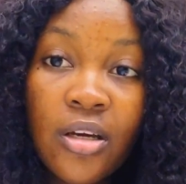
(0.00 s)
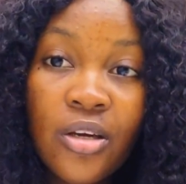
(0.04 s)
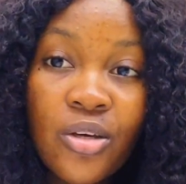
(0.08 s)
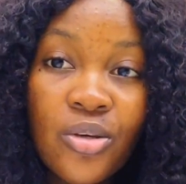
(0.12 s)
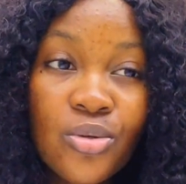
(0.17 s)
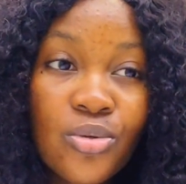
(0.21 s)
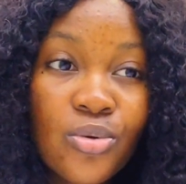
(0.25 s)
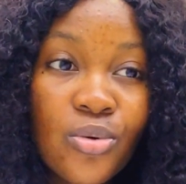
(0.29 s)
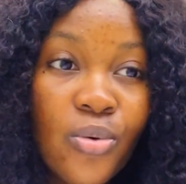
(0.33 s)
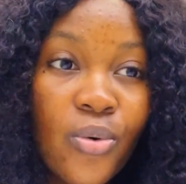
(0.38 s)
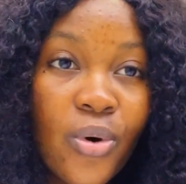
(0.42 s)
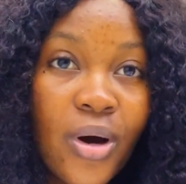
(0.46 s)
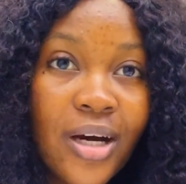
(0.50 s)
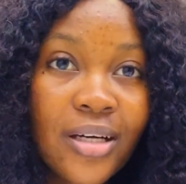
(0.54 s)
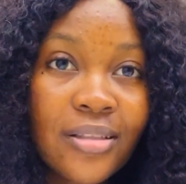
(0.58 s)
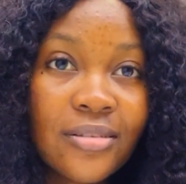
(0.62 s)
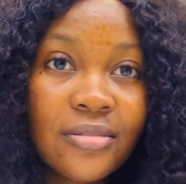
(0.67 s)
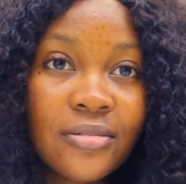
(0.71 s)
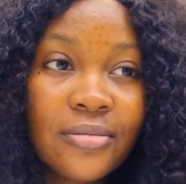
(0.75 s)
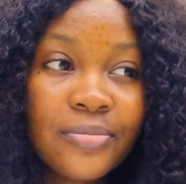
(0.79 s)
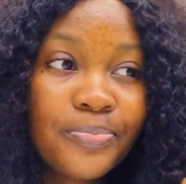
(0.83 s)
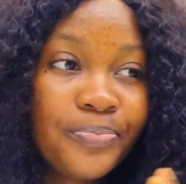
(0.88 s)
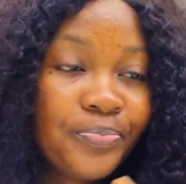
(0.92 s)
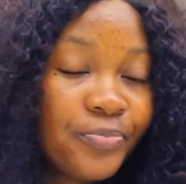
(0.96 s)
So,
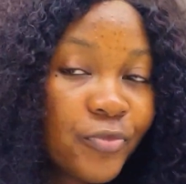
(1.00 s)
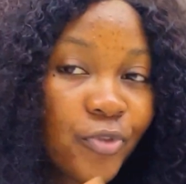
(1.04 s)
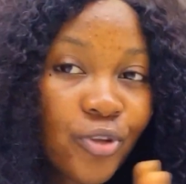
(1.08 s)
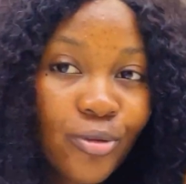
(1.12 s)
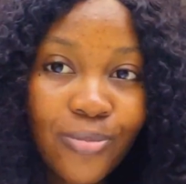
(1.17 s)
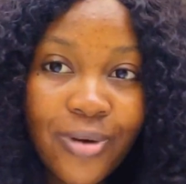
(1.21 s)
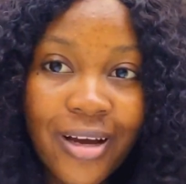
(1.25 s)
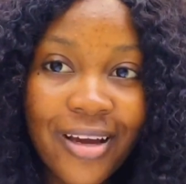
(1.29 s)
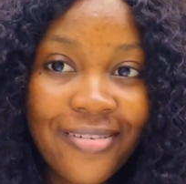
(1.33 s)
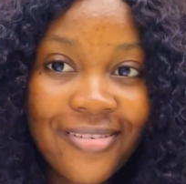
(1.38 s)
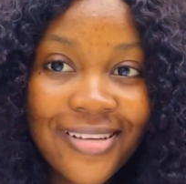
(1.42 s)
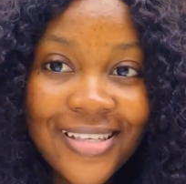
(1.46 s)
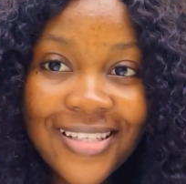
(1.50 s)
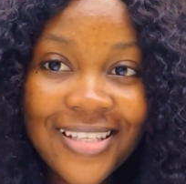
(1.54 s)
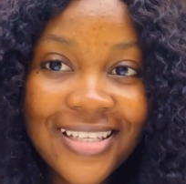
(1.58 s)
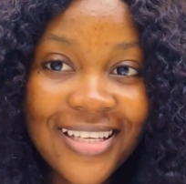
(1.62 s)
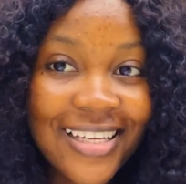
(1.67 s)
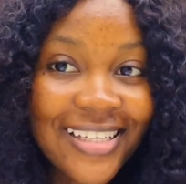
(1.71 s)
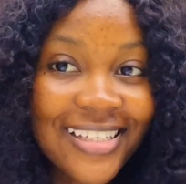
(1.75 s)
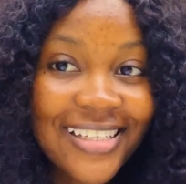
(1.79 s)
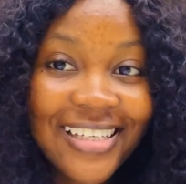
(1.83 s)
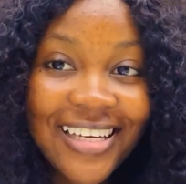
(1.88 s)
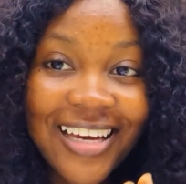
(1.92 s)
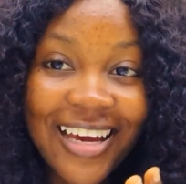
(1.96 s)
and for my
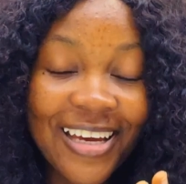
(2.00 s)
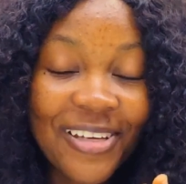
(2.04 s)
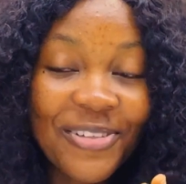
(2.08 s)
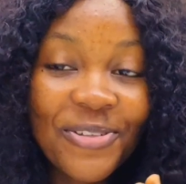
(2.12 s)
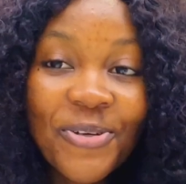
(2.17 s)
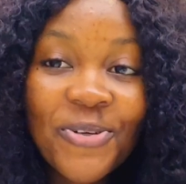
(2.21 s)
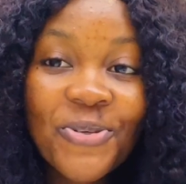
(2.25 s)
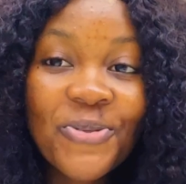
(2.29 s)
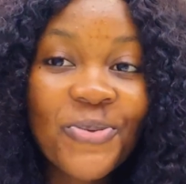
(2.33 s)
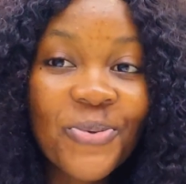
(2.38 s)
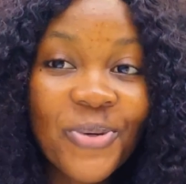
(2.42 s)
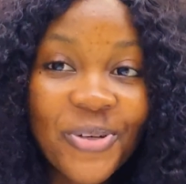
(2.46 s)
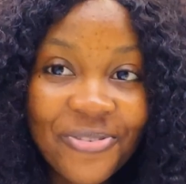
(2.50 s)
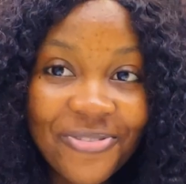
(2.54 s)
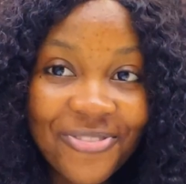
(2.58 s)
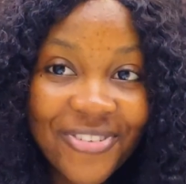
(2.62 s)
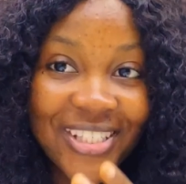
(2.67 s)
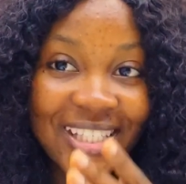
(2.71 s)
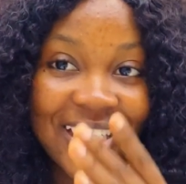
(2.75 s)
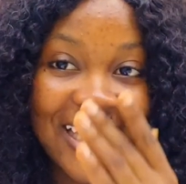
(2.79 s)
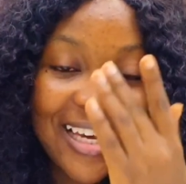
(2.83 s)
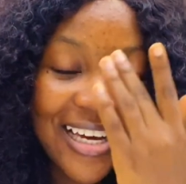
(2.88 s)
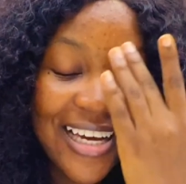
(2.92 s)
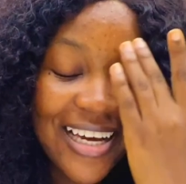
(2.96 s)
research, I know it's work
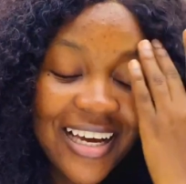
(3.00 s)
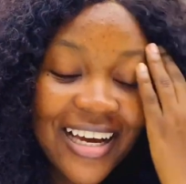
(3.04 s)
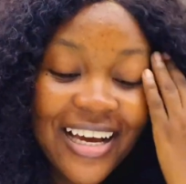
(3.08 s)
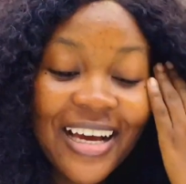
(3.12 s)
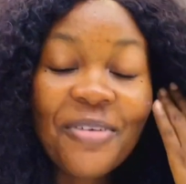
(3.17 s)
visa.